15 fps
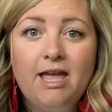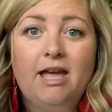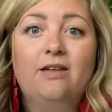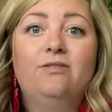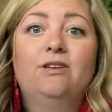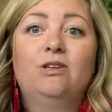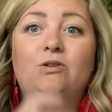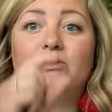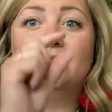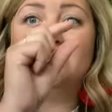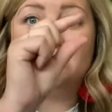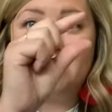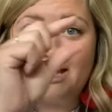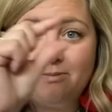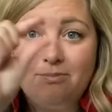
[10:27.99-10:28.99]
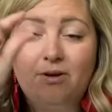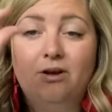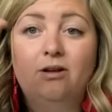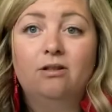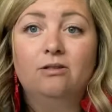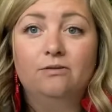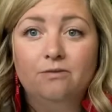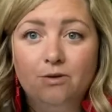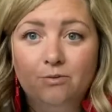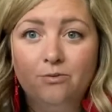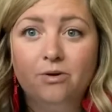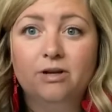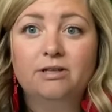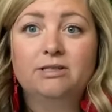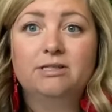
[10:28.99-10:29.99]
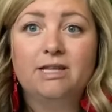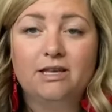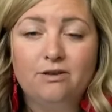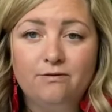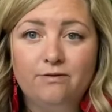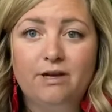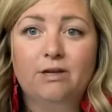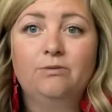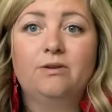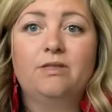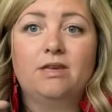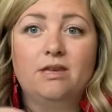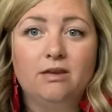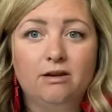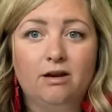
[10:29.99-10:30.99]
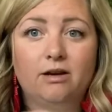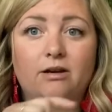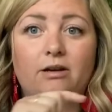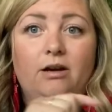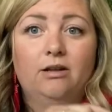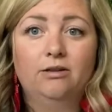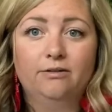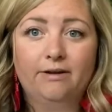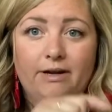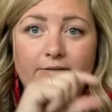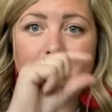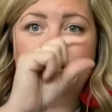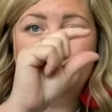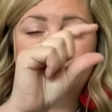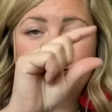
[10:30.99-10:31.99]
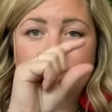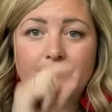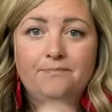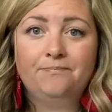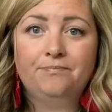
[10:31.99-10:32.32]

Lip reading: and then you could type all of the words that you find with ER all around it.